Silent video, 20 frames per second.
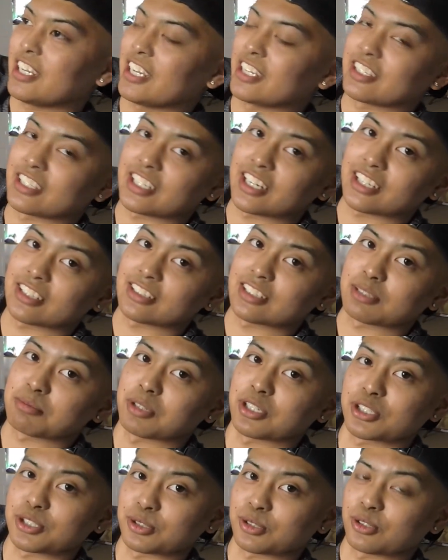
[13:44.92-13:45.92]
and they got the
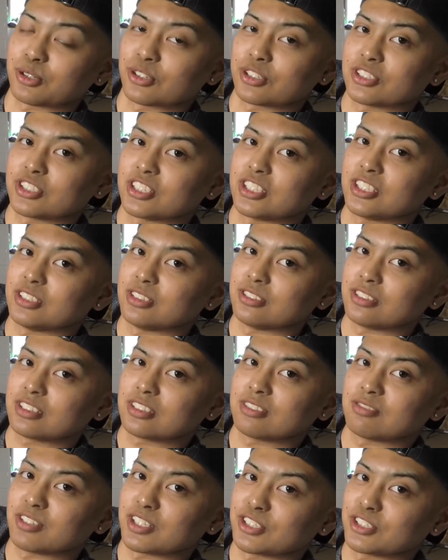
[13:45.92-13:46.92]
special orange
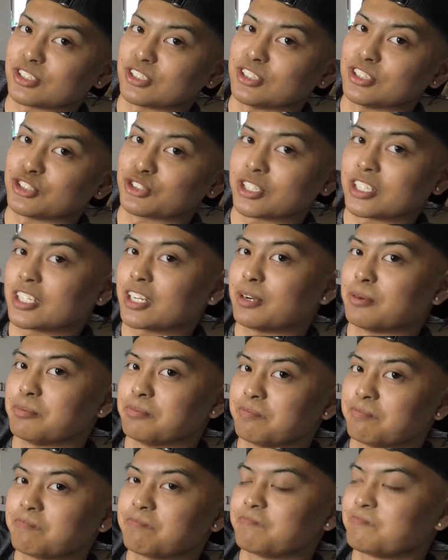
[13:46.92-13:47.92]
juice, make sure you drink up.
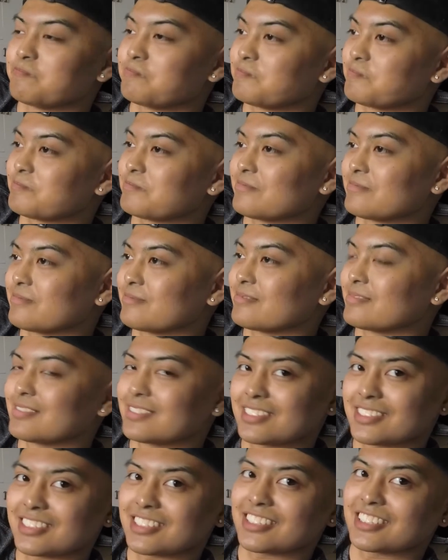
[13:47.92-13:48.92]

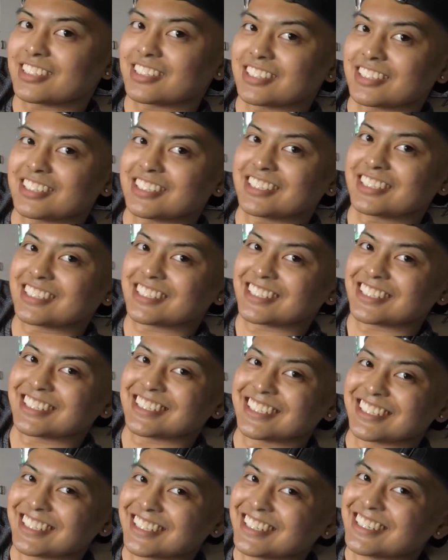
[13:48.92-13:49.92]

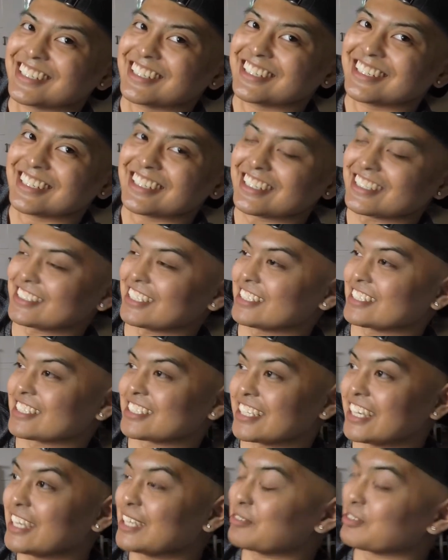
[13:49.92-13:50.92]
It's not
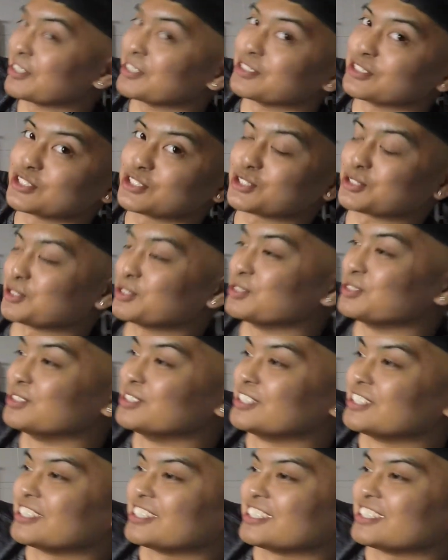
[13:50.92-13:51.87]
the saying, but I know it's true.